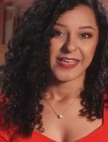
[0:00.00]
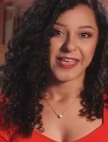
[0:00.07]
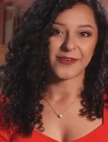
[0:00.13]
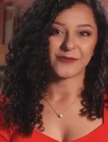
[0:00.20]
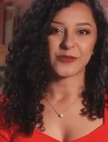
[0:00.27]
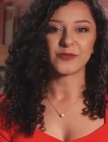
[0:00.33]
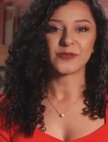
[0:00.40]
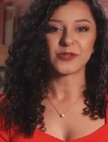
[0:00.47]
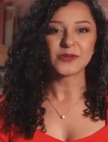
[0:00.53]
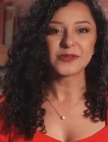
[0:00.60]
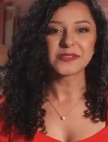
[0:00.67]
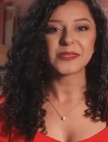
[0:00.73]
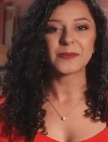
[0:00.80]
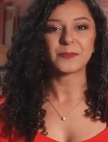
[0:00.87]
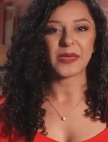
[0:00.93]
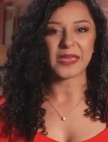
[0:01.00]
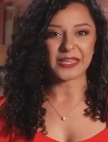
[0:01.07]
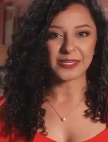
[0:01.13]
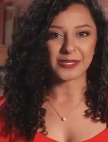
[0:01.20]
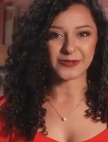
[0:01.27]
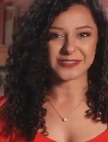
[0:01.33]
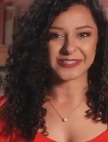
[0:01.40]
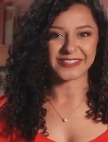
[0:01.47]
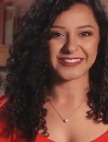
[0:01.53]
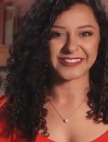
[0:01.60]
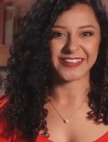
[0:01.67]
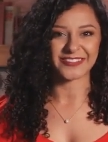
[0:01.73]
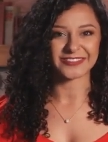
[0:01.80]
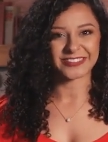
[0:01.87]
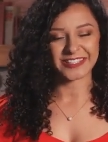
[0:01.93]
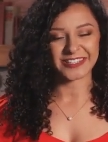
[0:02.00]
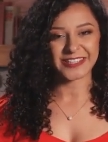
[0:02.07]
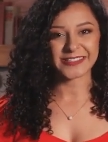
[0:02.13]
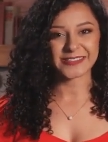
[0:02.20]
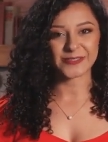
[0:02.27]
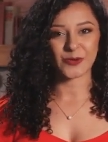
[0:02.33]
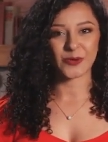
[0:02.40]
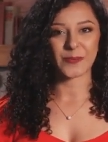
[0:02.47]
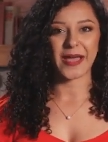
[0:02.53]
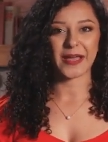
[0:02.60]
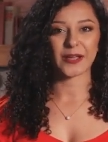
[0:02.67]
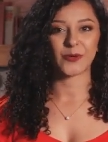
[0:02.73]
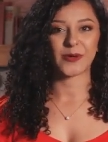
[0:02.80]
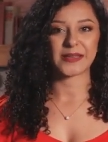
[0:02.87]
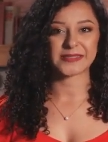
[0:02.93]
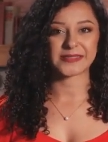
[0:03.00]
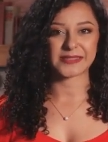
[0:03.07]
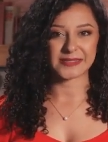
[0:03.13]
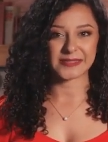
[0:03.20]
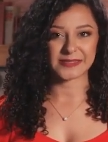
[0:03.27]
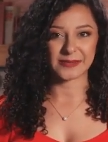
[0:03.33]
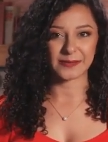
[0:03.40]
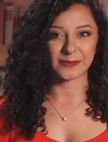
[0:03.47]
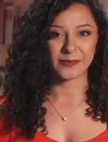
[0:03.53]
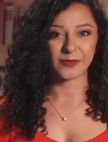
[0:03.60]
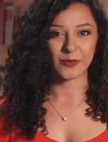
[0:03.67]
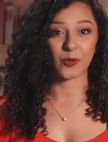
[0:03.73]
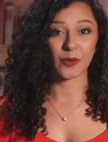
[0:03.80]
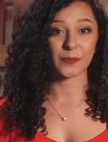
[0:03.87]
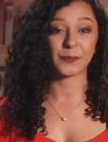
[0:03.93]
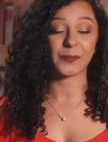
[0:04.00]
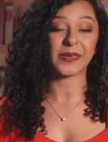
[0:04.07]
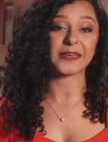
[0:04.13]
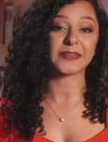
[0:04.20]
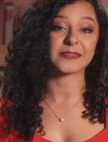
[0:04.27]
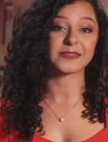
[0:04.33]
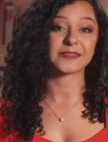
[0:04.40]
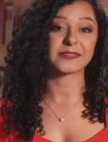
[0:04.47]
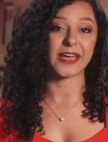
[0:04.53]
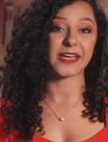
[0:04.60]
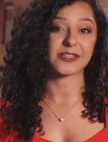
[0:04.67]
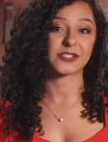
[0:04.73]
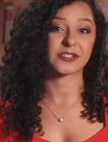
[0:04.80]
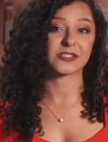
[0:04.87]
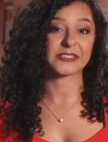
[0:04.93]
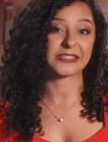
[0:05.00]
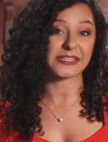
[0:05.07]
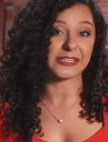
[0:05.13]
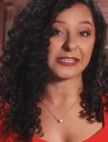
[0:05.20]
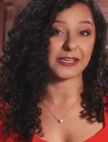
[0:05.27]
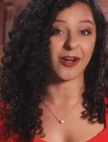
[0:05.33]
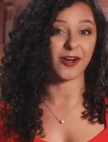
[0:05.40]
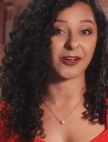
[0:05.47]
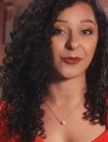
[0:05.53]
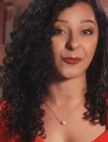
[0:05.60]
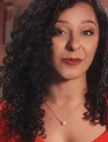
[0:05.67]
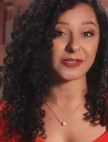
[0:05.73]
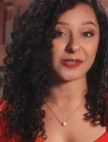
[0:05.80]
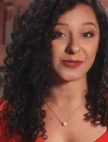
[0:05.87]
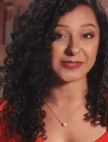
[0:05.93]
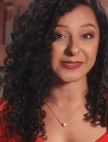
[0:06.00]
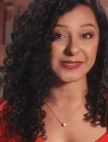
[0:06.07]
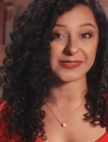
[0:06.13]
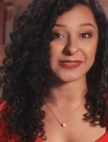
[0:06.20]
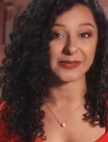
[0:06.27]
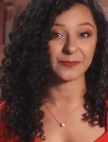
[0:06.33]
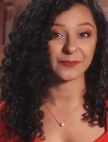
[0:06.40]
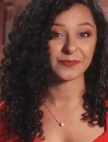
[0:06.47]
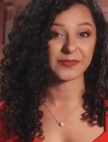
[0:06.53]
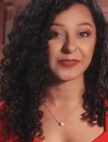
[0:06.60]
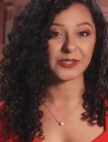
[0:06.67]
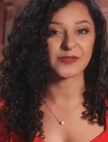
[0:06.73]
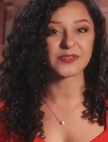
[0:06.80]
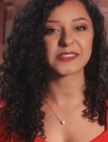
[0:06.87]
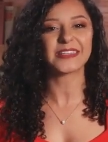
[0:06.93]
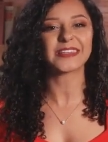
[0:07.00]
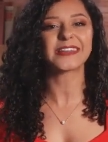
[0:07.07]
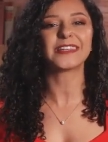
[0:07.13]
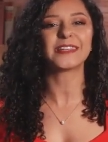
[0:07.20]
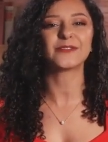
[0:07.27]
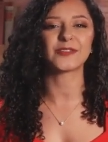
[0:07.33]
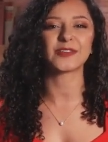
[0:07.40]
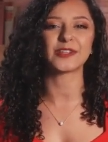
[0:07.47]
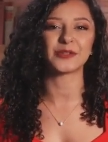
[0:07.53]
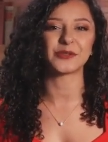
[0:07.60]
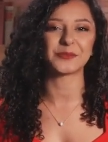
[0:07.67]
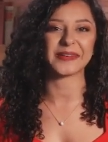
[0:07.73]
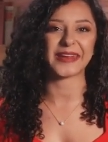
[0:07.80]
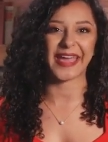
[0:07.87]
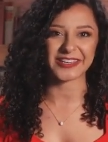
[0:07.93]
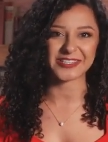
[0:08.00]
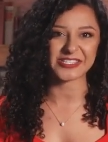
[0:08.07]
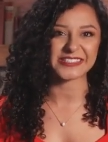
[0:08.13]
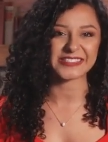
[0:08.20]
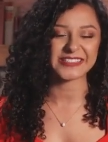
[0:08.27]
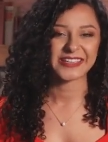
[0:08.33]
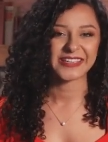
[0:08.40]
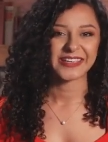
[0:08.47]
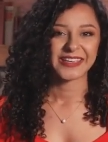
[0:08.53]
If you've used the ping utility on Linux or macOS system, or ping-t on a Windows system, you've seen an infinite loop in action.